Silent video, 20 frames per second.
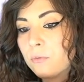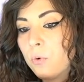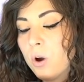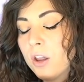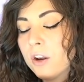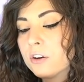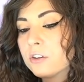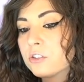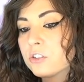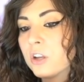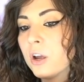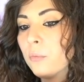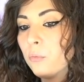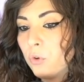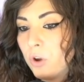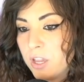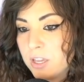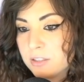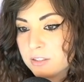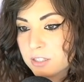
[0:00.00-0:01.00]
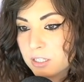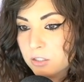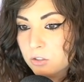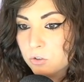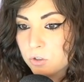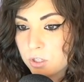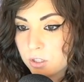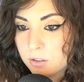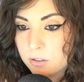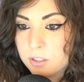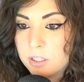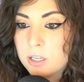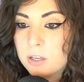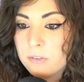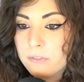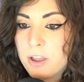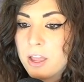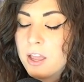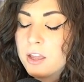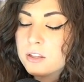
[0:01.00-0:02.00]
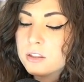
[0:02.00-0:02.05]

What are some ways that you can live